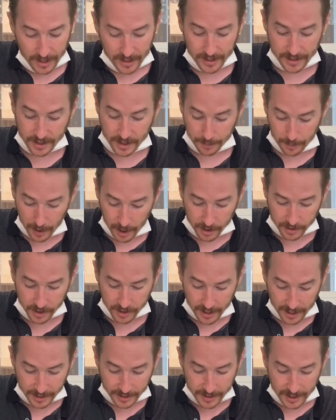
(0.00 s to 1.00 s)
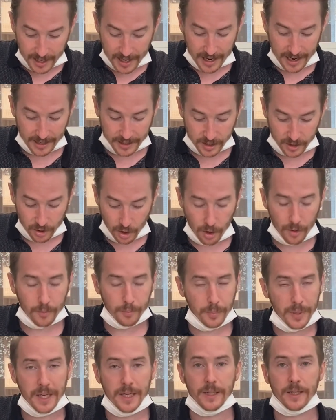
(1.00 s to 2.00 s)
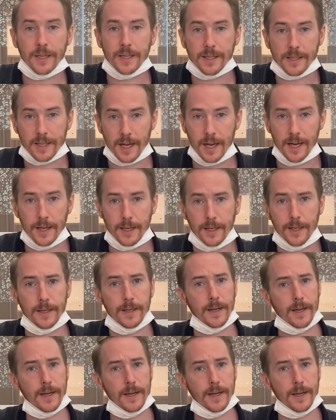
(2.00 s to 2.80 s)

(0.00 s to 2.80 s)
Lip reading: Its departure date has not been decided.